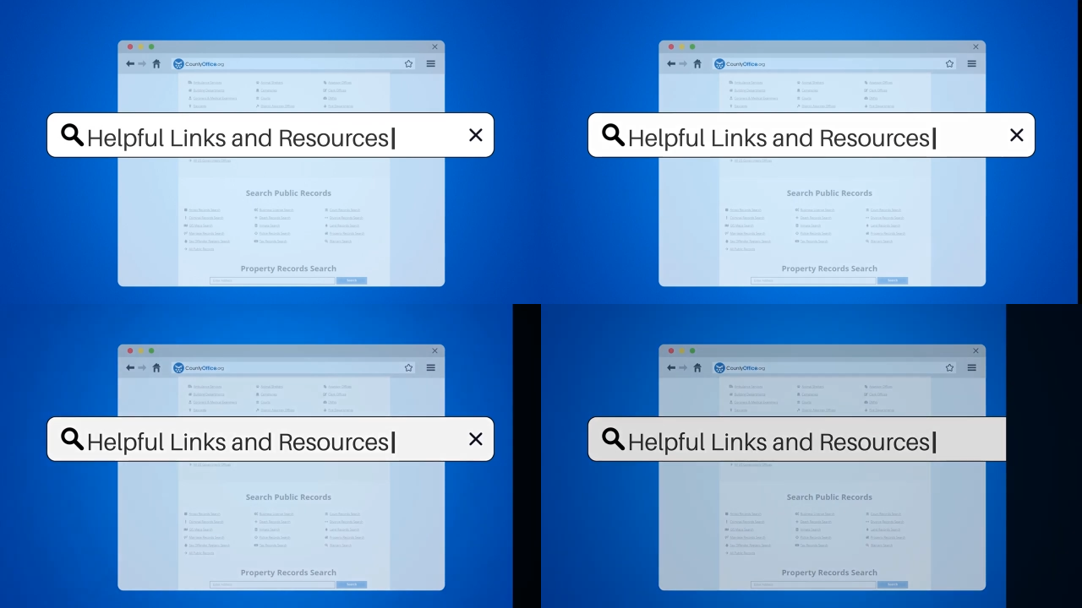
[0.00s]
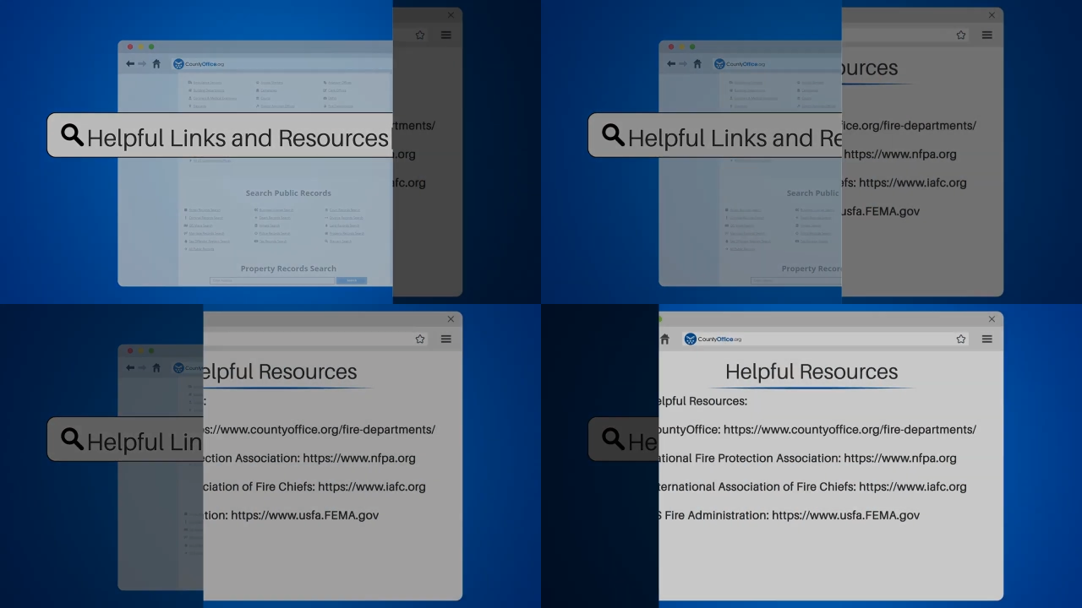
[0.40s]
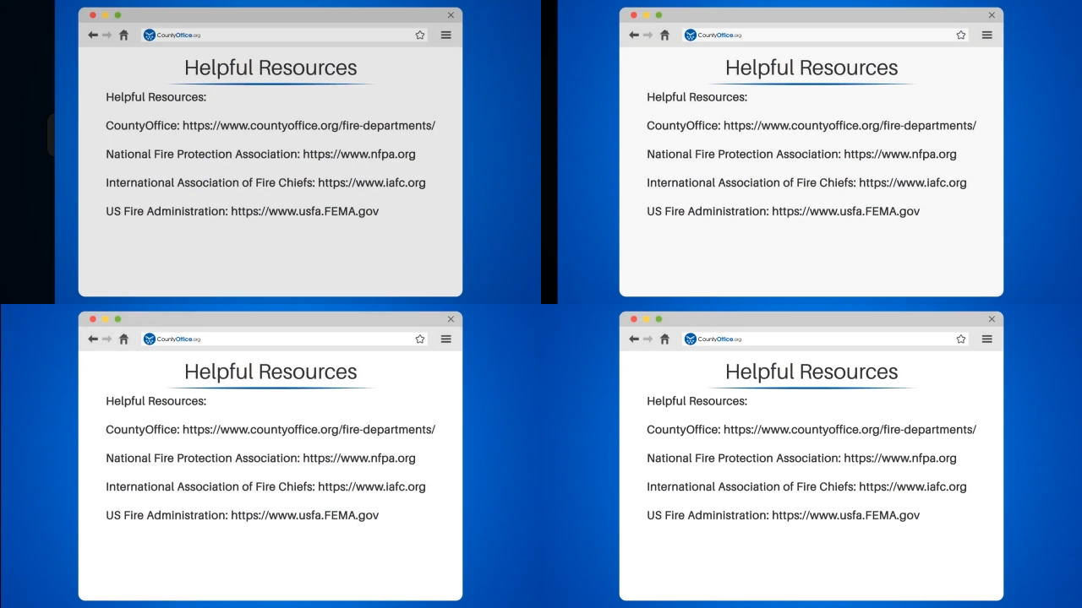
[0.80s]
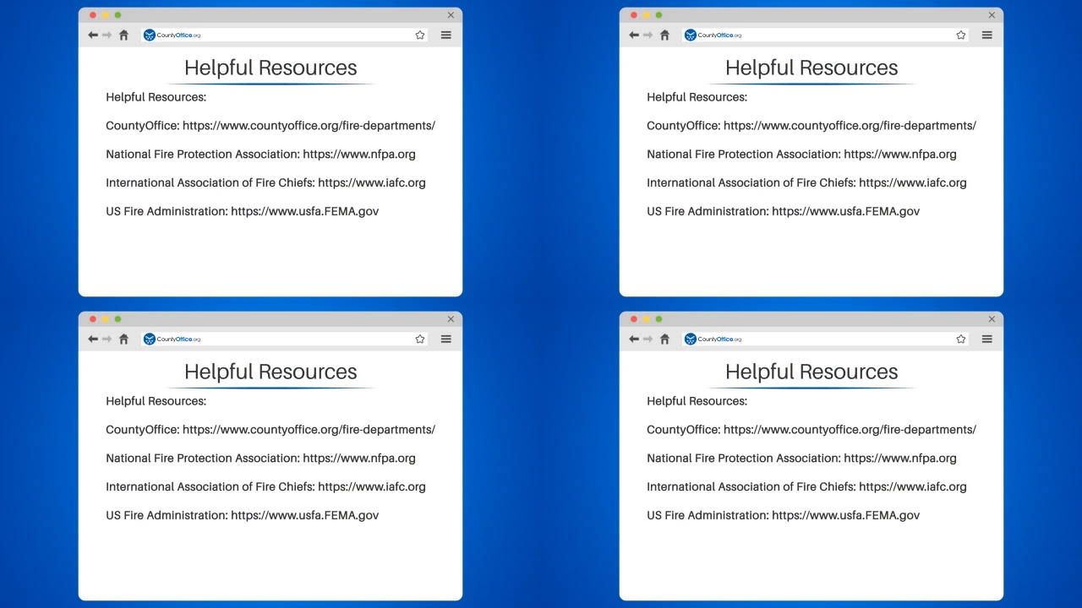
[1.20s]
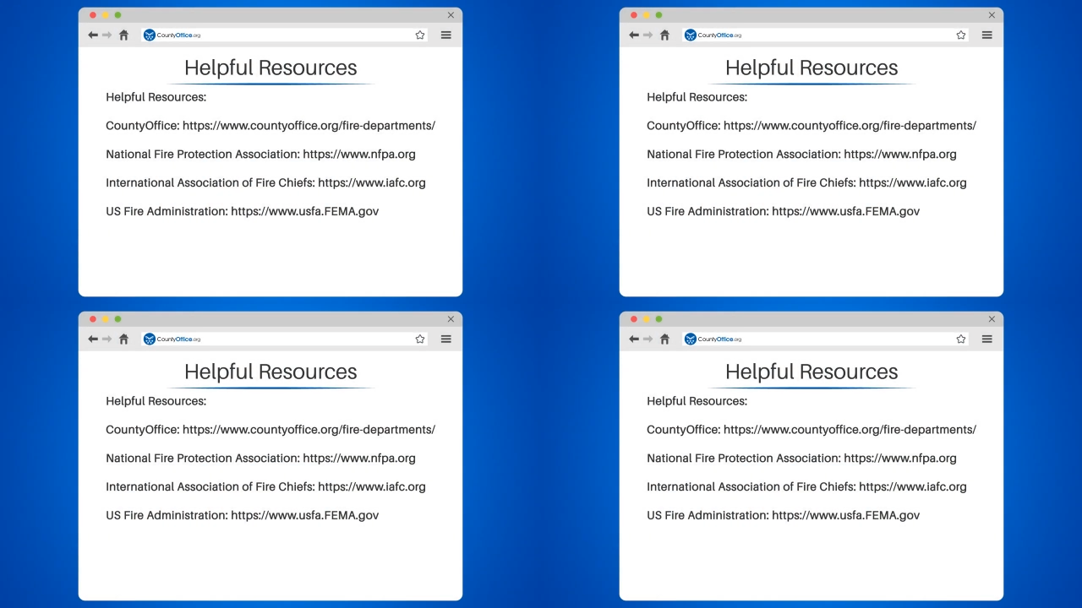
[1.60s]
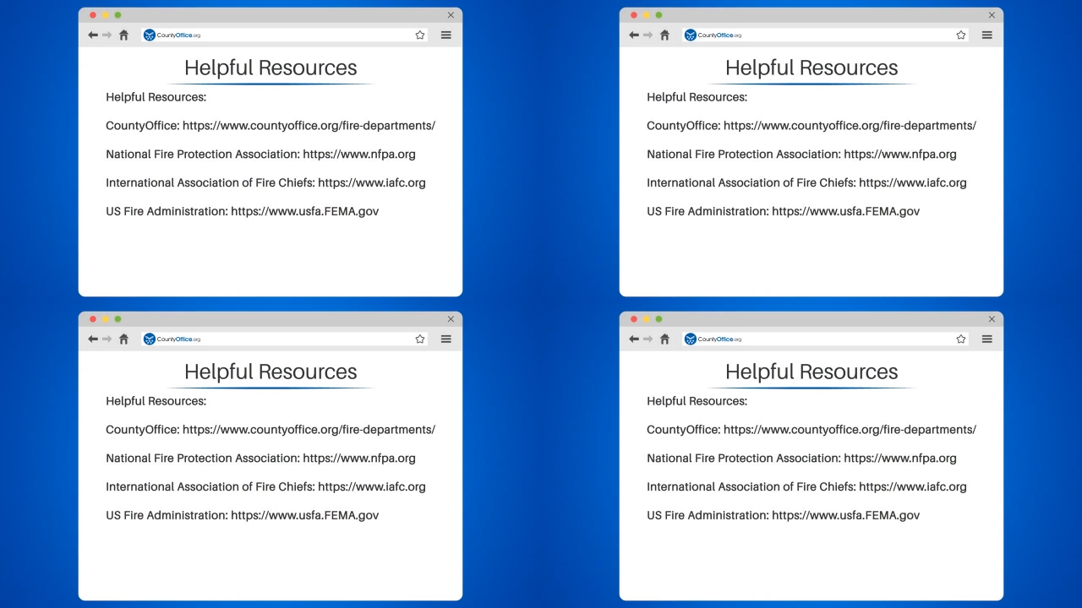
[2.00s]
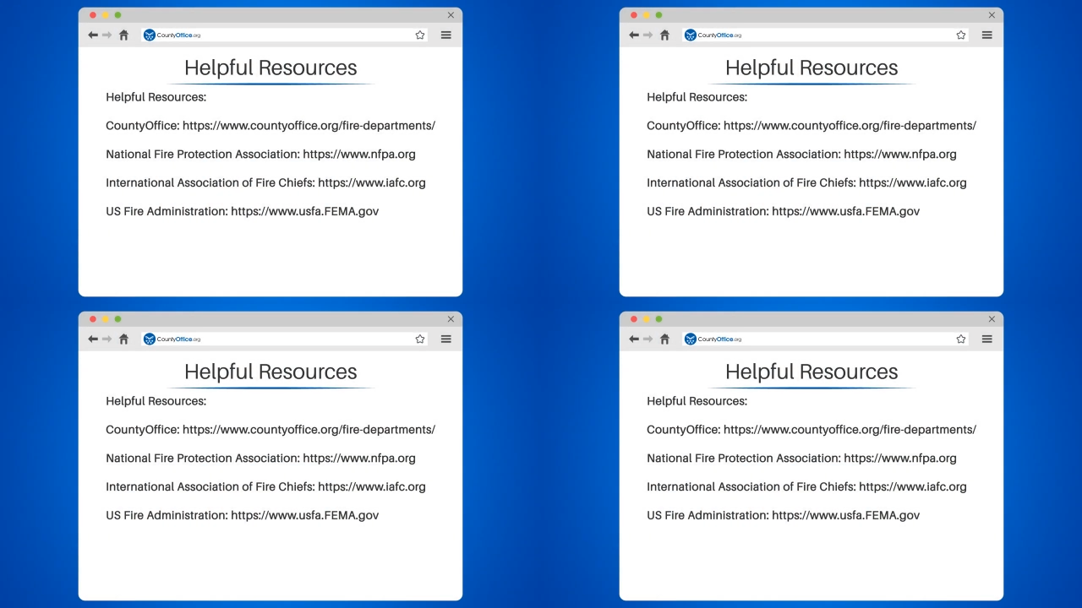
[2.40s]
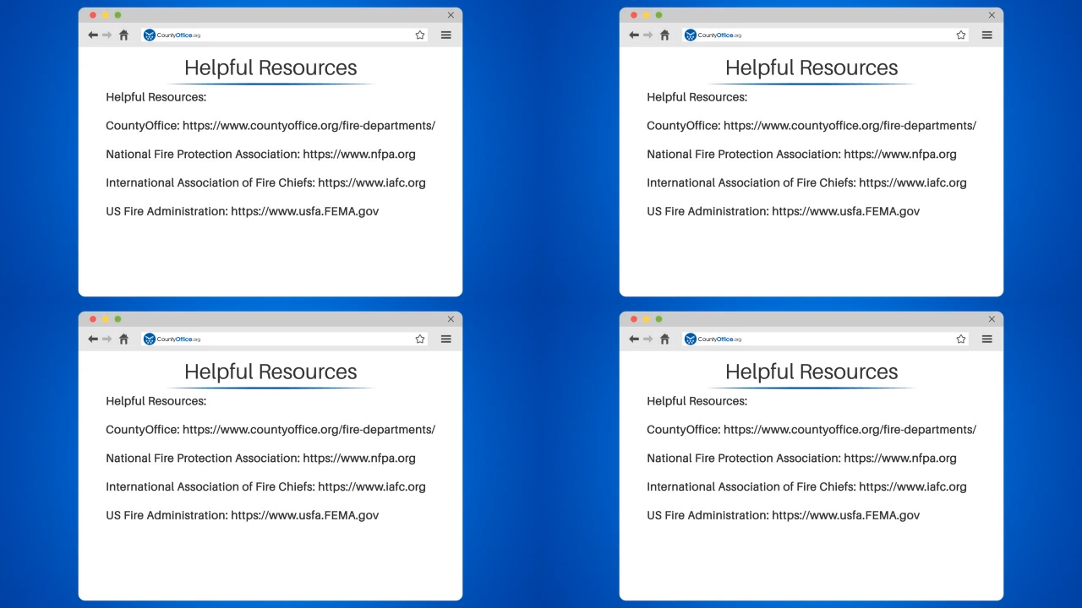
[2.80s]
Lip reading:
Nobody's mouth can be seen.